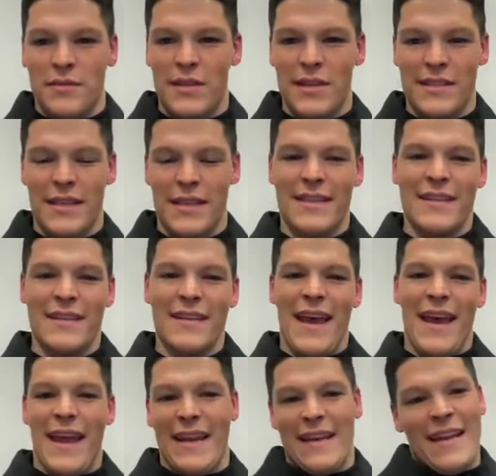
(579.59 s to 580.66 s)
things like
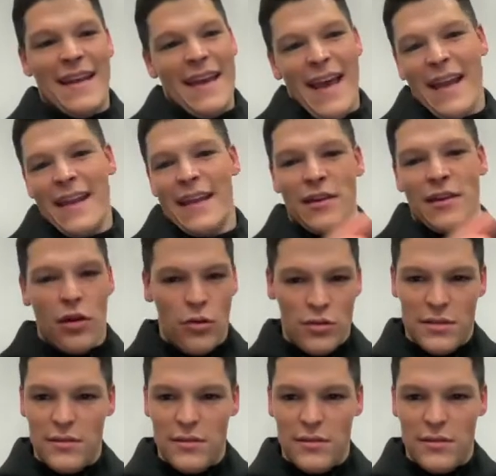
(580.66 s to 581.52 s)
and then go